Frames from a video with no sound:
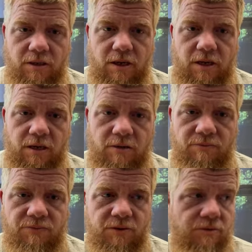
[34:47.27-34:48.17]
uh,
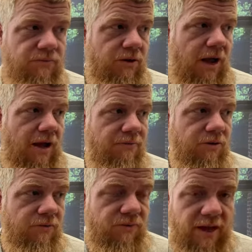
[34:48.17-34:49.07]
for for
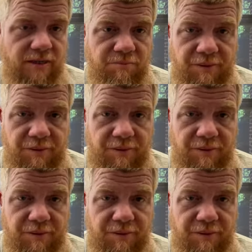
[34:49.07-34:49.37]
after effect.